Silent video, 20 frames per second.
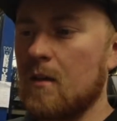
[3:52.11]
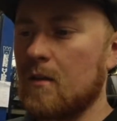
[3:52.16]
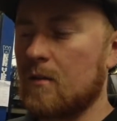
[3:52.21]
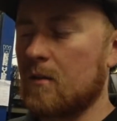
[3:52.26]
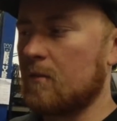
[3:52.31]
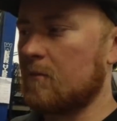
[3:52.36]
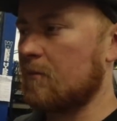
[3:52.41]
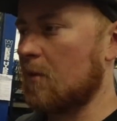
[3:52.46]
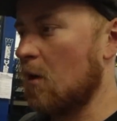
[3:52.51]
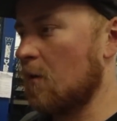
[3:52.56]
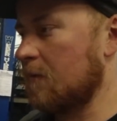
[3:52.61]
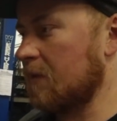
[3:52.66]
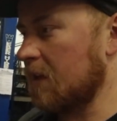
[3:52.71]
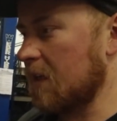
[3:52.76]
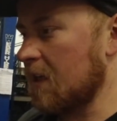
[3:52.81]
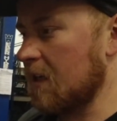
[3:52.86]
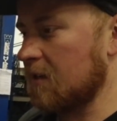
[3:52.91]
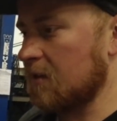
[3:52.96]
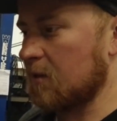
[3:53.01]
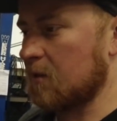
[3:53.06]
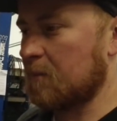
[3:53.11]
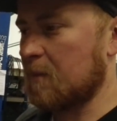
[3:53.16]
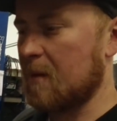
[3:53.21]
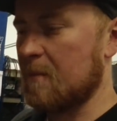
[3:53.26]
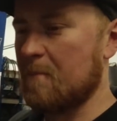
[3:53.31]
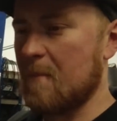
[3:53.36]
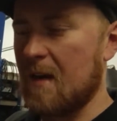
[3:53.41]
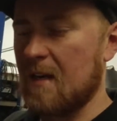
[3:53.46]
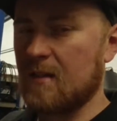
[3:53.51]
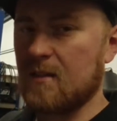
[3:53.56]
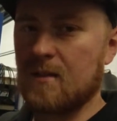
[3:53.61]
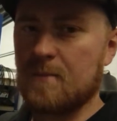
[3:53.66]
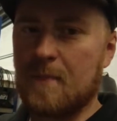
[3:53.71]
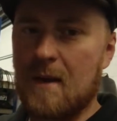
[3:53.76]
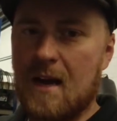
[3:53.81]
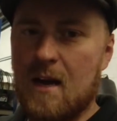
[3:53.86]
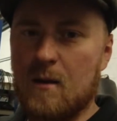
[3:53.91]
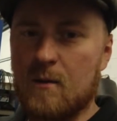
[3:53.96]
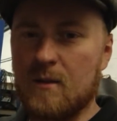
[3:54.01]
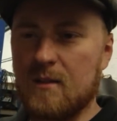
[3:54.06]
So over the years it's been messed
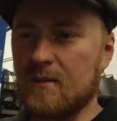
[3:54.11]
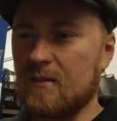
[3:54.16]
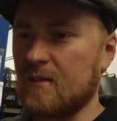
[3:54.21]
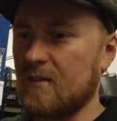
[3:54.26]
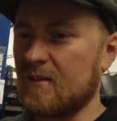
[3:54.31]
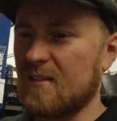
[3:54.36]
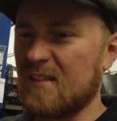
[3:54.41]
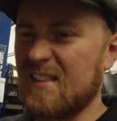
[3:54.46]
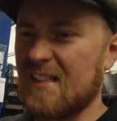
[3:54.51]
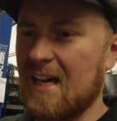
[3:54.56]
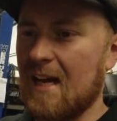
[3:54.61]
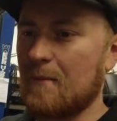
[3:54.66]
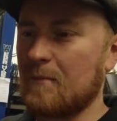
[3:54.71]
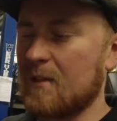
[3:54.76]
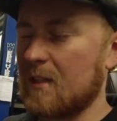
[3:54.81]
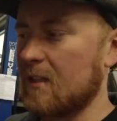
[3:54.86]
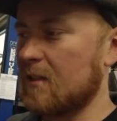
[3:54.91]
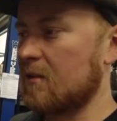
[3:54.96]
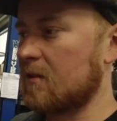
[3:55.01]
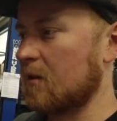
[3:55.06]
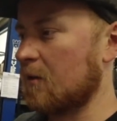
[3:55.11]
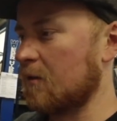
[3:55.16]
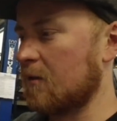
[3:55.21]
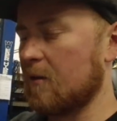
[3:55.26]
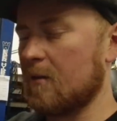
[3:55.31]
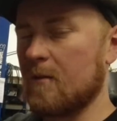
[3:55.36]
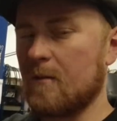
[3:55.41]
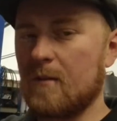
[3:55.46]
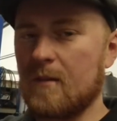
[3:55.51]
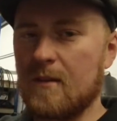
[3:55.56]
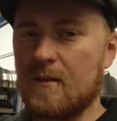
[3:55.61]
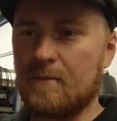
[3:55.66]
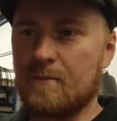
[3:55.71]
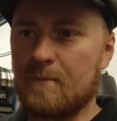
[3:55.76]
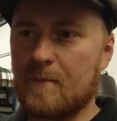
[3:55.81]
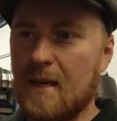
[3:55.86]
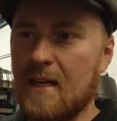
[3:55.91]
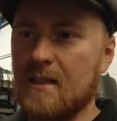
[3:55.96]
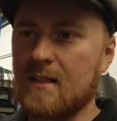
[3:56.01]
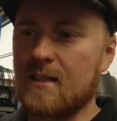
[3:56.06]
about and adapted so that
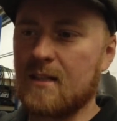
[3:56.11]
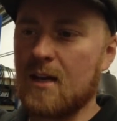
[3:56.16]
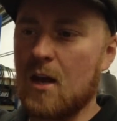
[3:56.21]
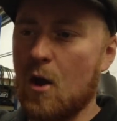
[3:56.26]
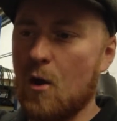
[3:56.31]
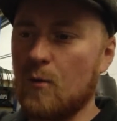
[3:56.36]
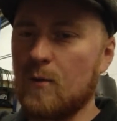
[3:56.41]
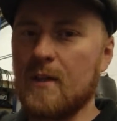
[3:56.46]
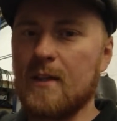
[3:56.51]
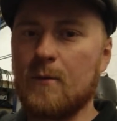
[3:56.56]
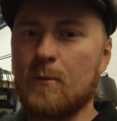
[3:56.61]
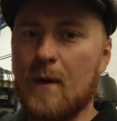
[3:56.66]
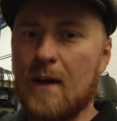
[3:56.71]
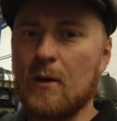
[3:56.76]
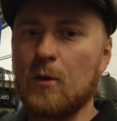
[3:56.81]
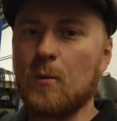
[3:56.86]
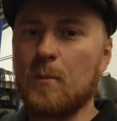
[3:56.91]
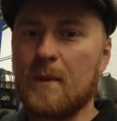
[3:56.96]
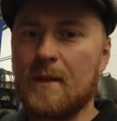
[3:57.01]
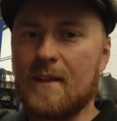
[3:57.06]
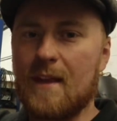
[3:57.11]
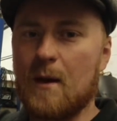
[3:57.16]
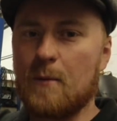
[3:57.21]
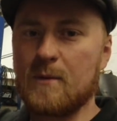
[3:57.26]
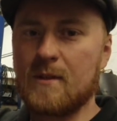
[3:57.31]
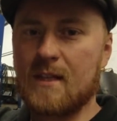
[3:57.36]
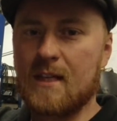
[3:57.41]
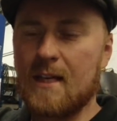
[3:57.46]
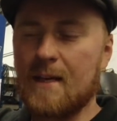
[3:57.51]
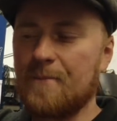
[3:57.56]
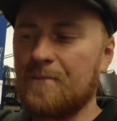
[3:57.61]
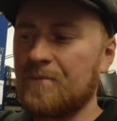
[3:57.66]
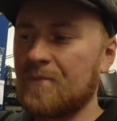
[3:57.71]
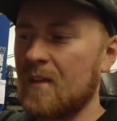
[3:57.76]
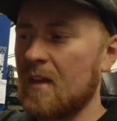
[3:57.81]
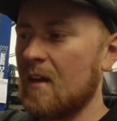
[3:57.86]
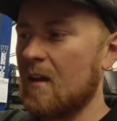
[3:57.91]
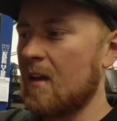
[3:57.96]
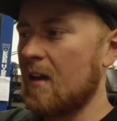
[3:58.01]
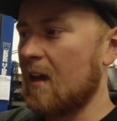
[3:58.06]
basically only went up and that was it.
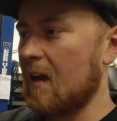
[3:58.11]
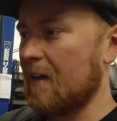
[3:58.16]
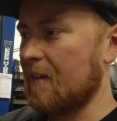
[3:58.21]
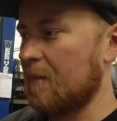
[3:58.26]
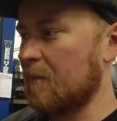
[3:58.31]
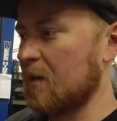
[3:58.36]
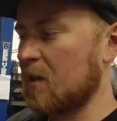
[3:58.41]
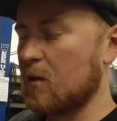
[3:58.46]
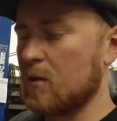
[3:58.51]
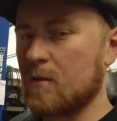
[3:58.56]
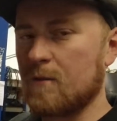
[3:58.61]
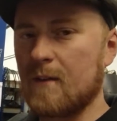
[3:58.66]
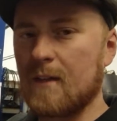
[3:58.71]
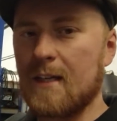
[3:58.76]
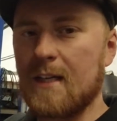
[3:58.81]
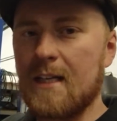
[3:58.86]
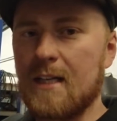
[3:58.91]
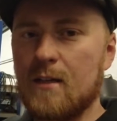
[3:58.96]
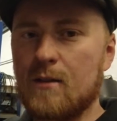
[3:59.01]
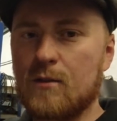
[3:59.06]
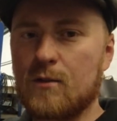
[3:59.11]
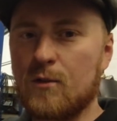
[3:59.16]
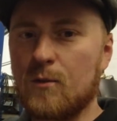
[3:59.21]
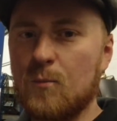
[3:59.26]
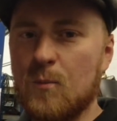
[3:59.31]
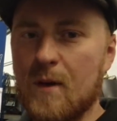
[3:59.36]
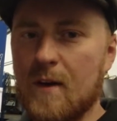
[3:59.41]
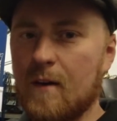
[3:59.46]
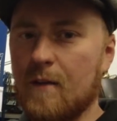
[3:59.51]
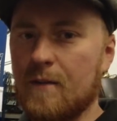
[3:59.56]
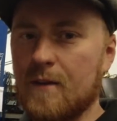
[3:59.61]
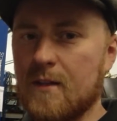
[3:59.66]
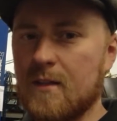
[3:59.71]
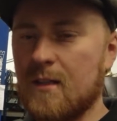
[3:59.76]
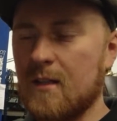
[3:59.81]
And then because of a leak somewhere on the